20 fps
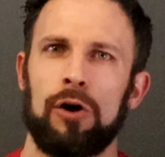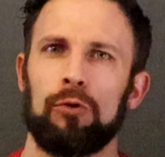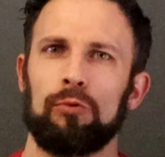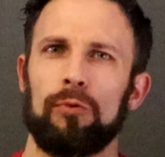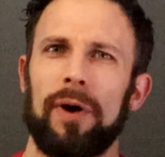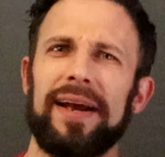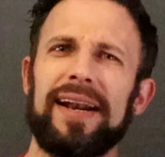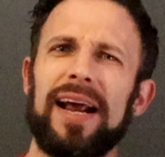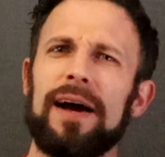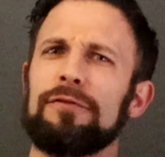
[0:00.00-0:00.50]

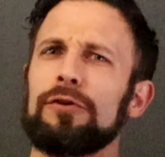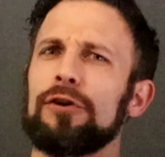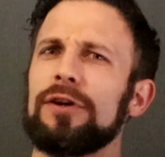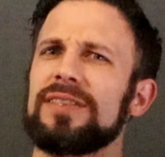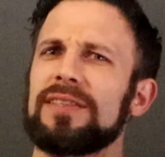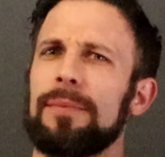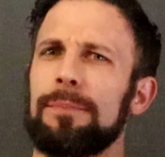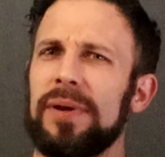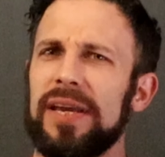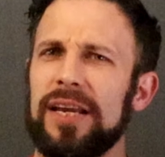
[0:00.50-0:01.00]
Right after
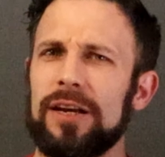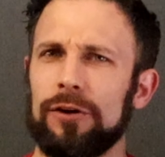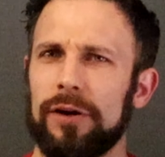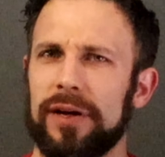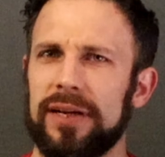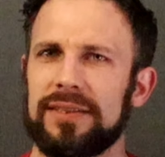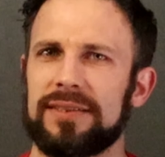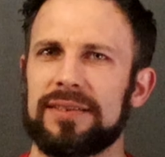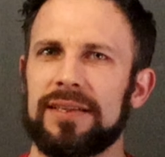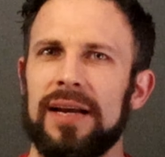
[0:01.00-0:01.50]
his
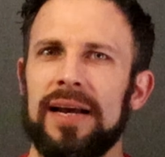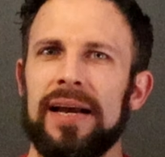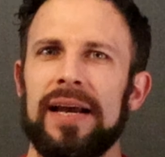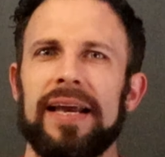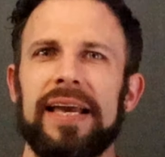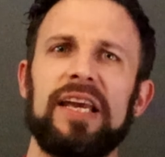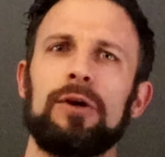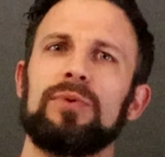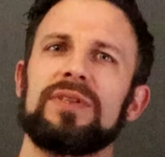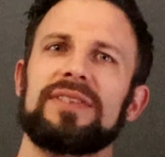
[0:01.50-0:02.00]
appearance,
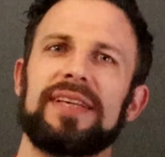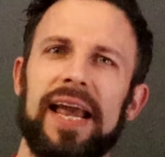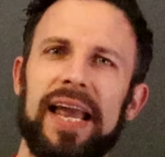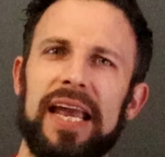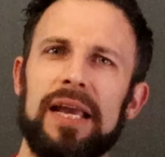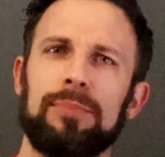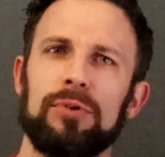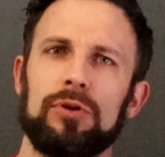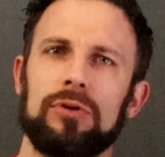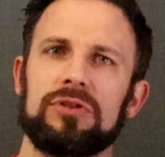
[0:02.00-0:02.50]
he was
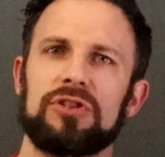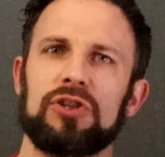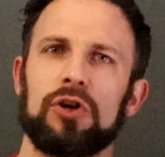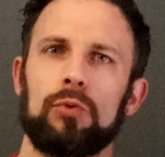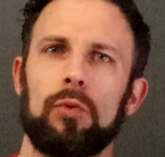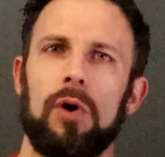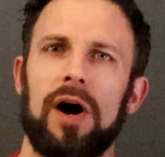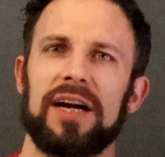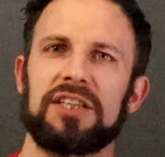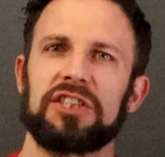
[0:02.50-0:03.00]
able to
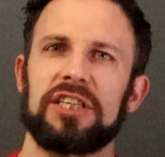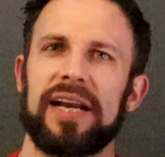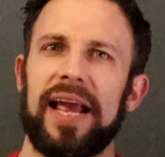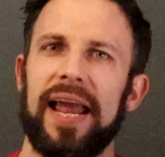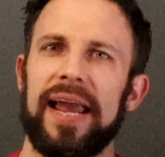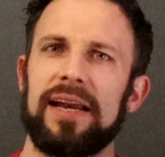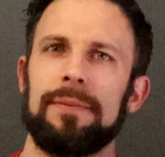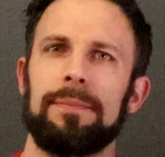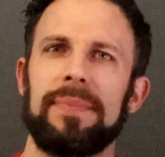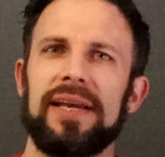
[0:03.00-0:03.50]
watch an
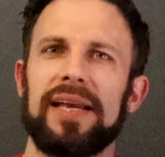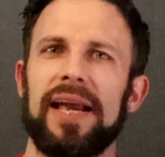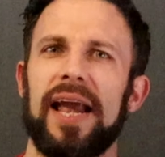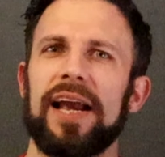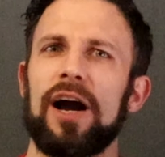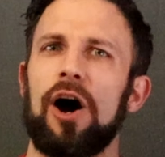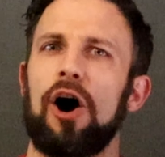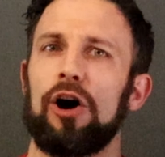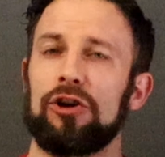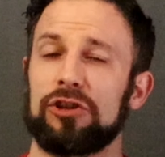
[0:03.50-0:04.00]

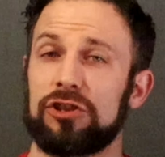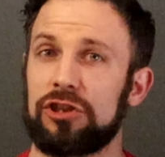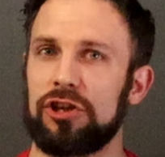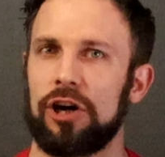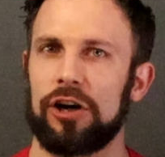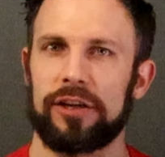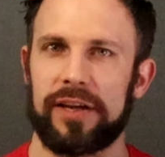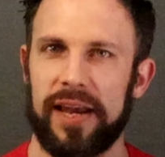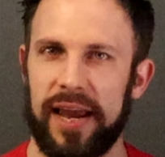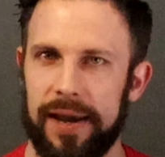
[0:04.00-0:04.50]
NBA
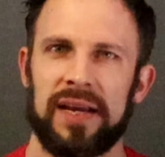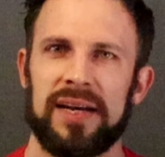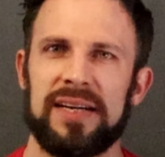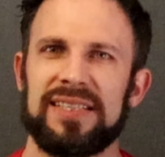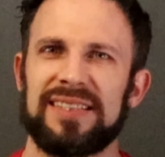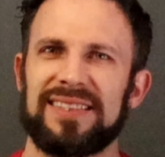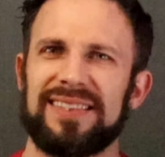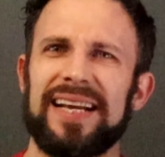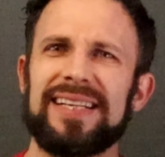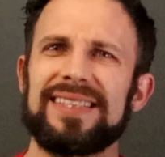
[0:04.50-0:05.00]
All-Star game.
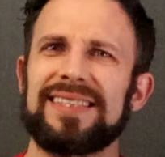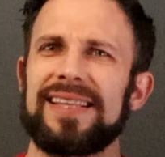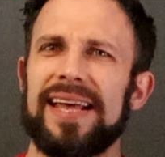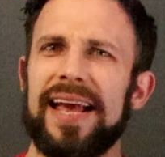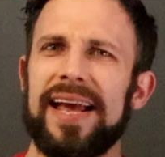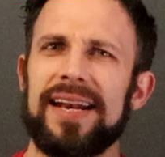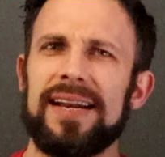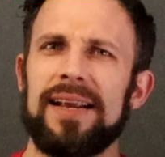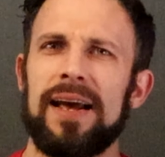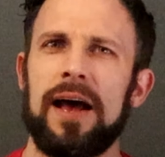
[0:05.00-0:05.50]
Since
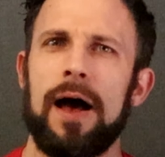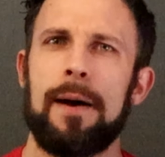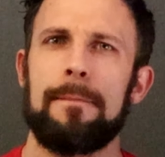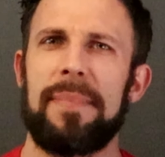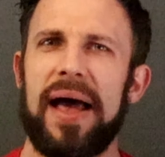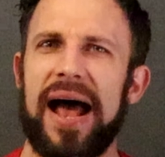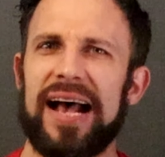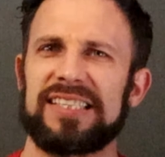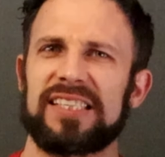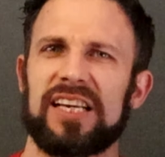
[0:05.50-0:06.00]
then,
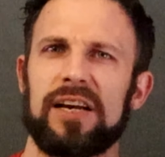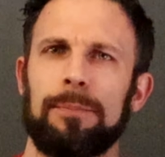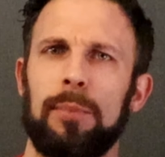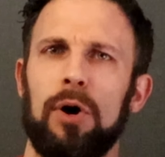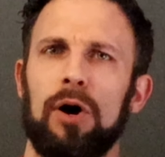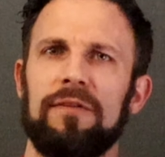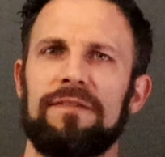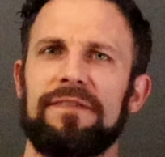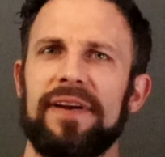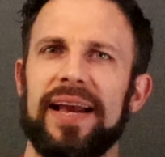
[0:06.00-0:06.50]

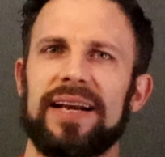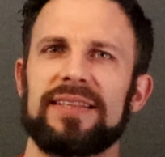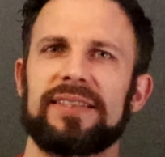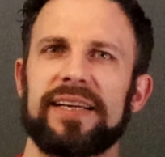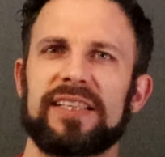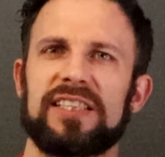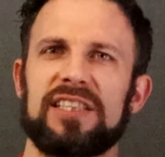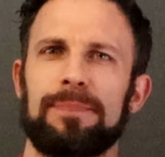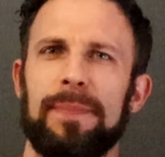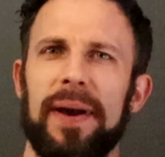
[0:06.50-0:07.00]
basketball fans
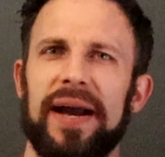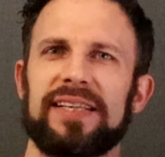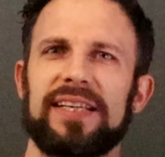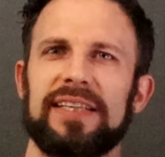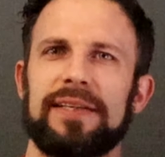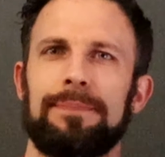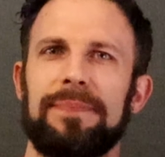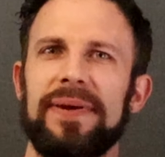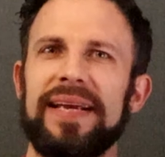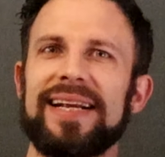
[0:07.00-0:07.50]

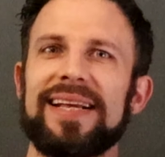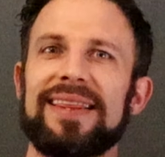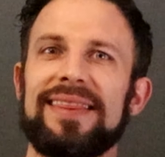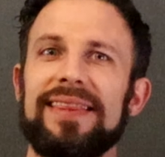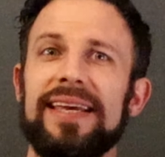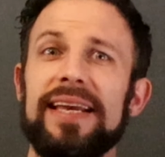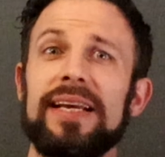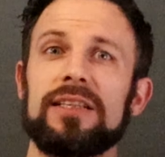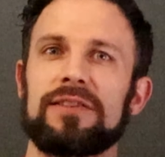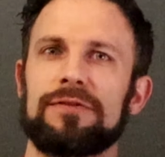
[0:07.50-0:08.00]
expected big
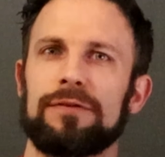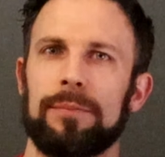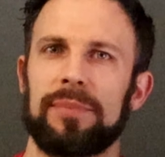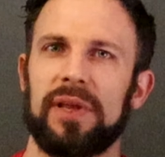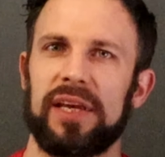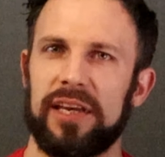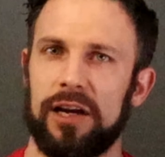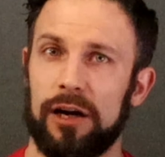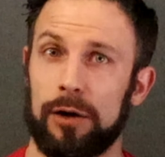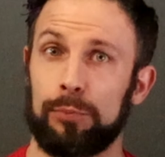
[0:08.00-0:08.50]
things from
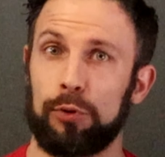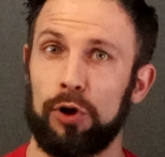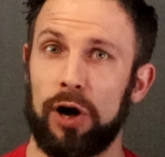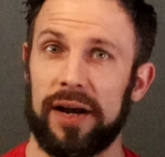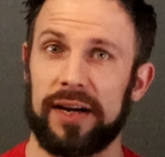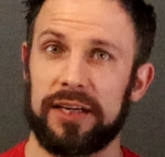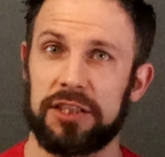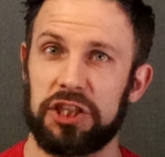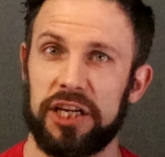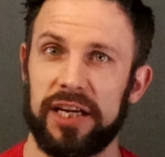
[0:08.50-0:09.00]
the young
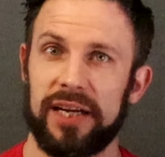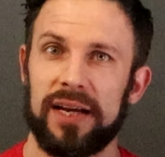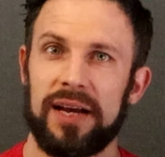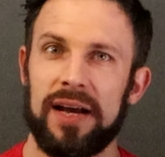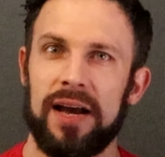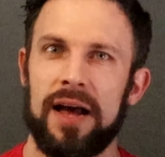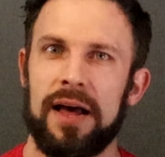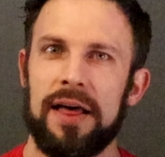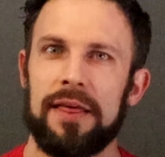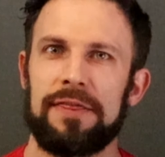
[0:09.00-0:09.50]
prodigy,
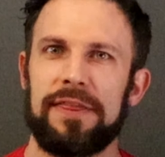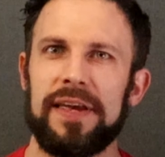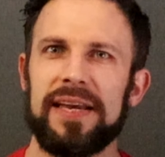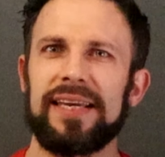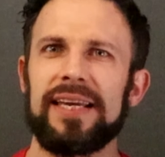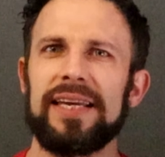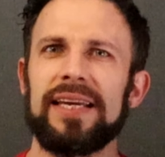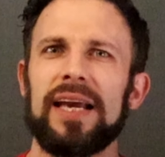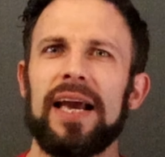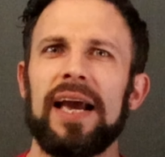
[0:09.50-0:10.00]

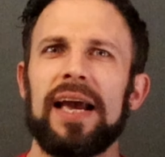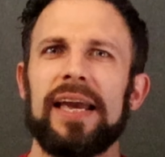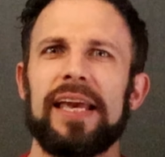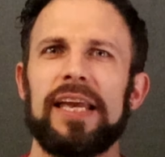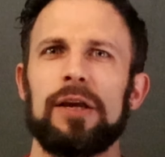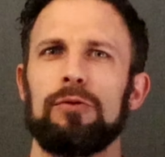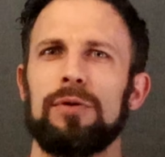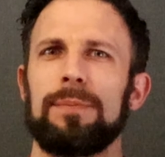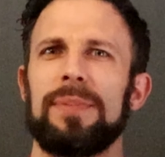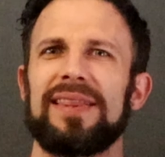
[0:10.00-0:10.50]
thinking
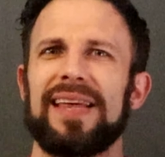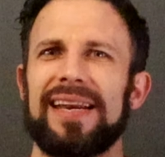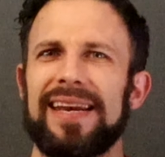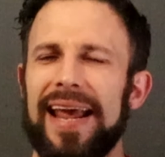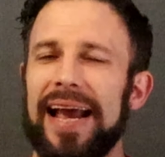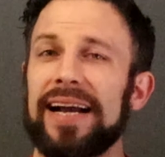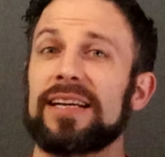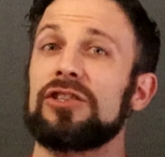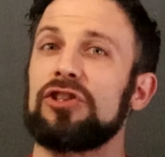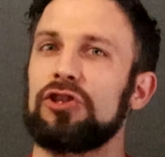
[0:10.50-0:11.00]
he would be the
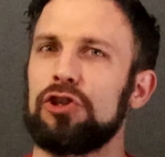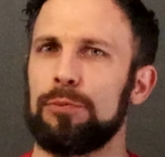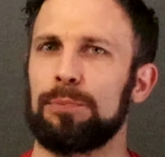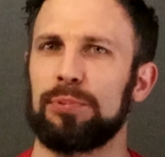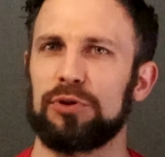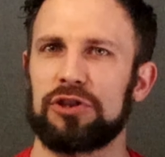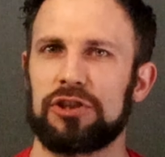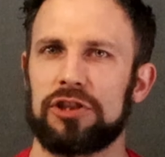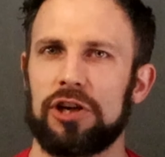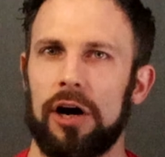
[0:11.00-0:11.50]
next
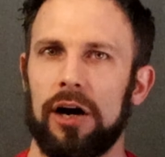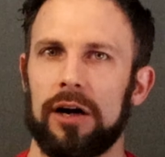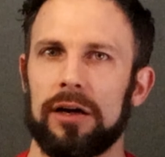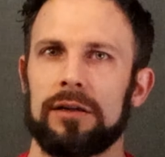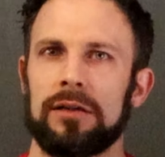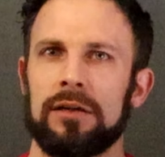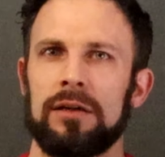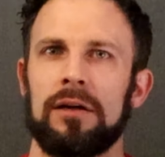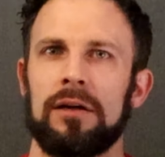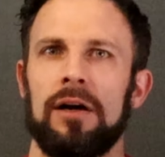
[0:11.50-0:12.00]
superstar.